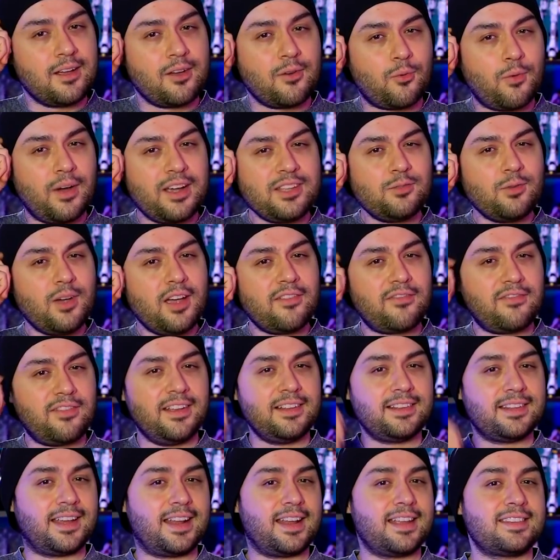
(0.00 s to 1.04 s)
Why do I
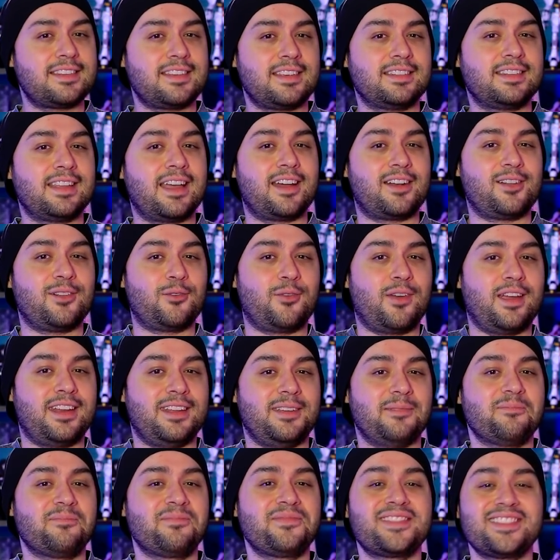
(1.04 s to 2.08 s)
feel that I said that
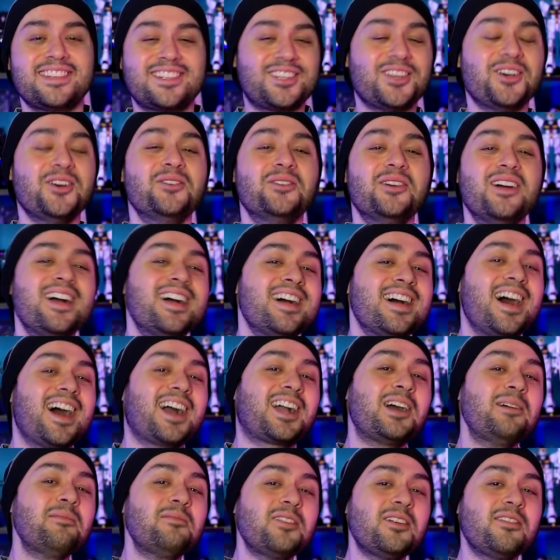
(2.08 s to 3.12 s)
already? So, a
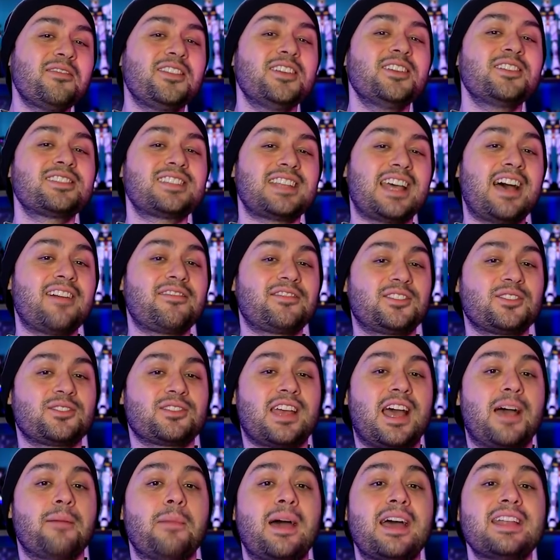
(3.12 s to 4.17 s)
couple of years after
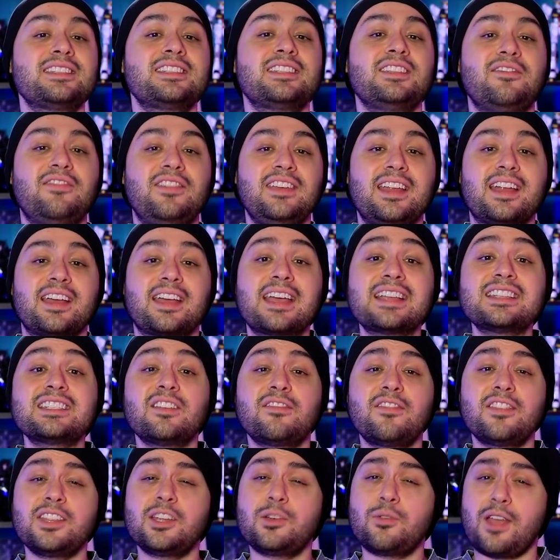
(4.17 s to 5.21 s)
Haman's defeat against
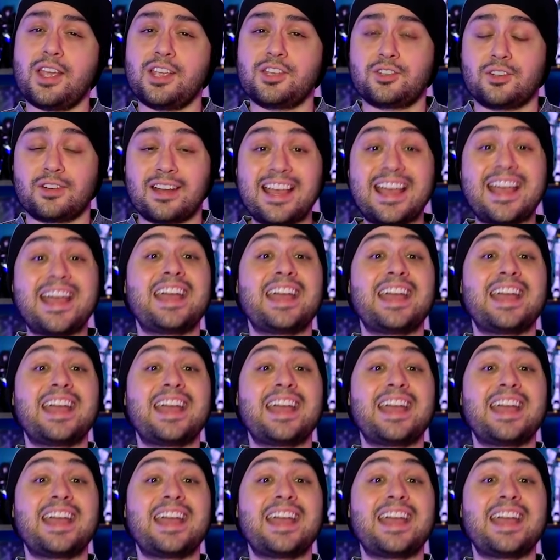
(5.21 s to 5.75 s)
the Federation,